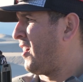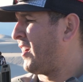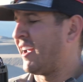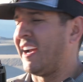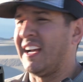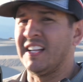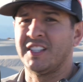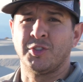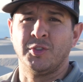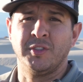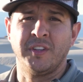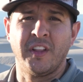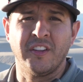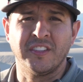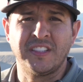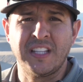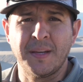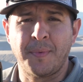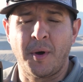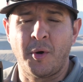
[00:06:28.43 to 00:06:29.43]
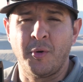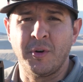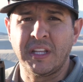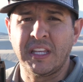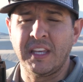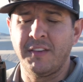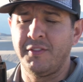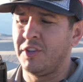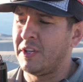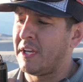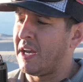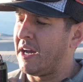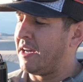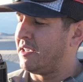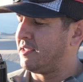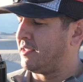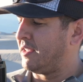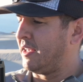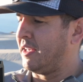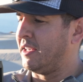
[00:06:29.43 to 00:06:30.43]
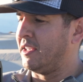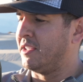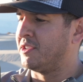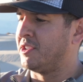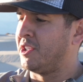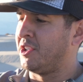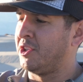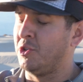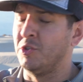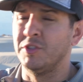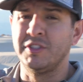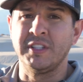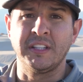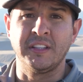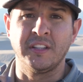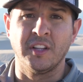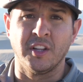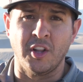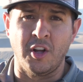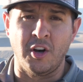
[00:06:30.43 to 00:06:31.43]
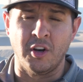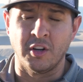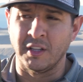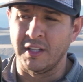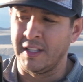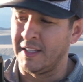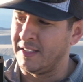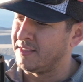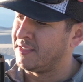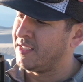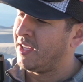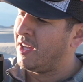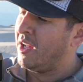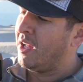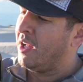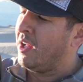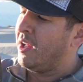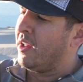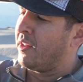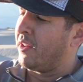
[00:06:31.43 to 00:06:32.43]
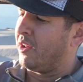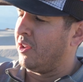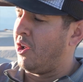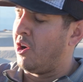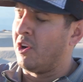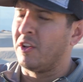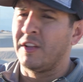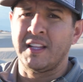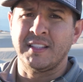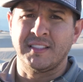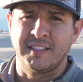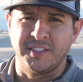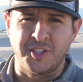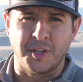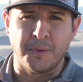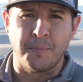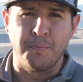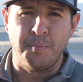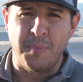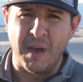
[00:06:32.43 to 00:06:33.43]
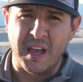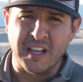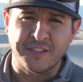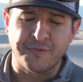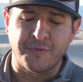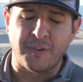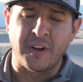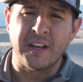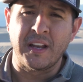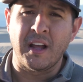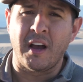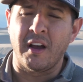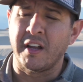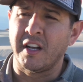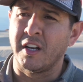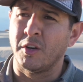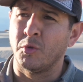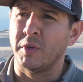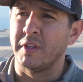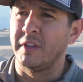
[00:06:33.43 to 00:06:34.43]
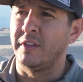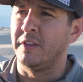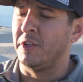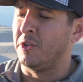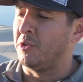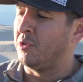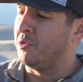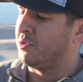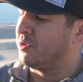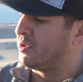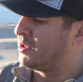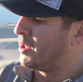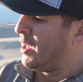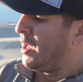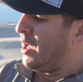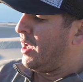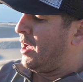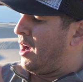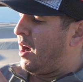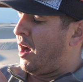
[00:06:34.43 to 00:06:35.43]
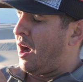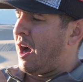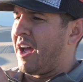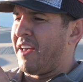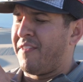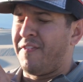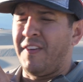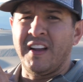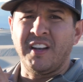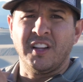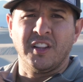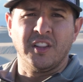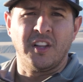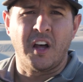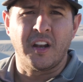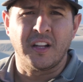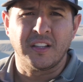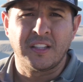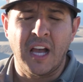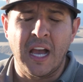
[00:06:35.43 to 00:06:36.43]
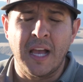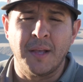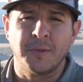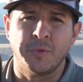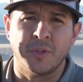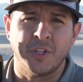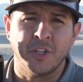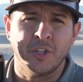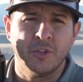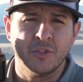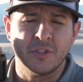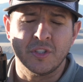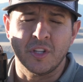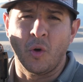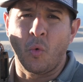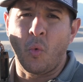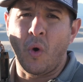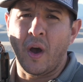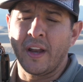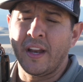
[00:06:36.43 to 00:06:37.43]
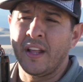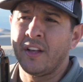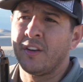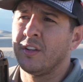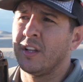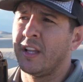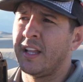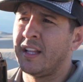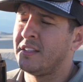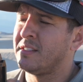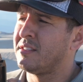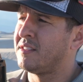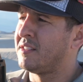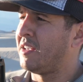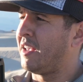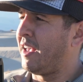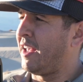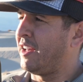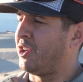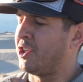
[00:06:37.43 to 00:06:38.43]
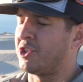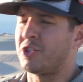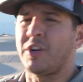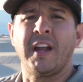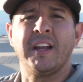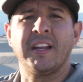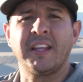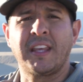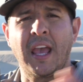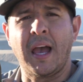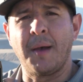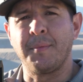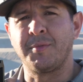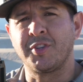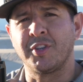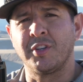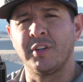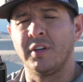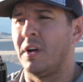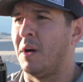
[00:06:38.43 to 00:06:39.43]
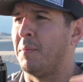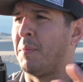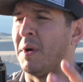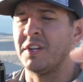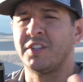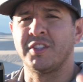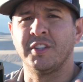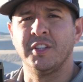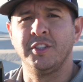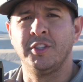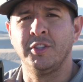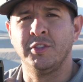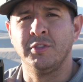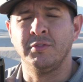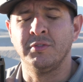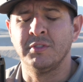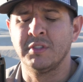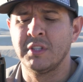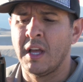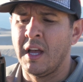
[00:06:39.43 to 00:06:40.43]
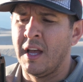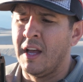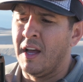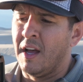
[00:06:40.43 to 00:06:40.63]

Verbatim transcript: guys, so another tip I want to give you guys is using the long lens. The long lens is your best friend out here with dunes. Uh, I find a lot of times when you're using a wide angle lens and you're trying to capture a bunch of the dunes,